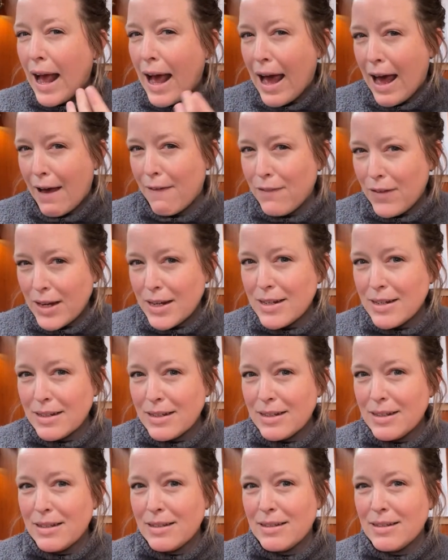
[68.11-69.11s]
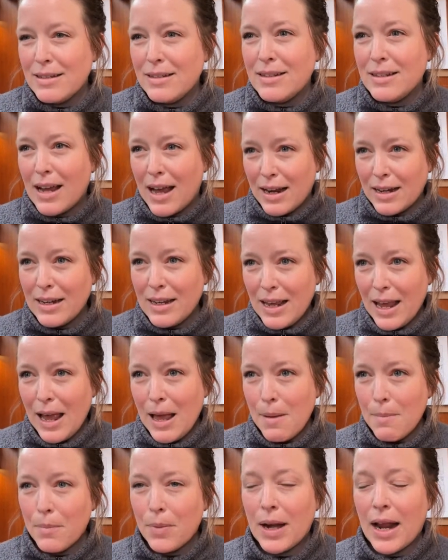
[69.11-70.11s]
haven't done
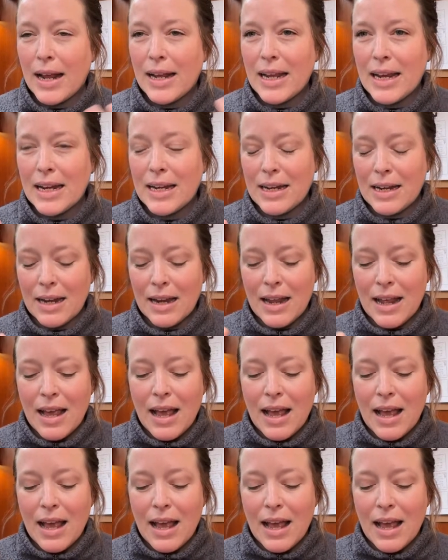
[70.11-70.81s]
yet, but I can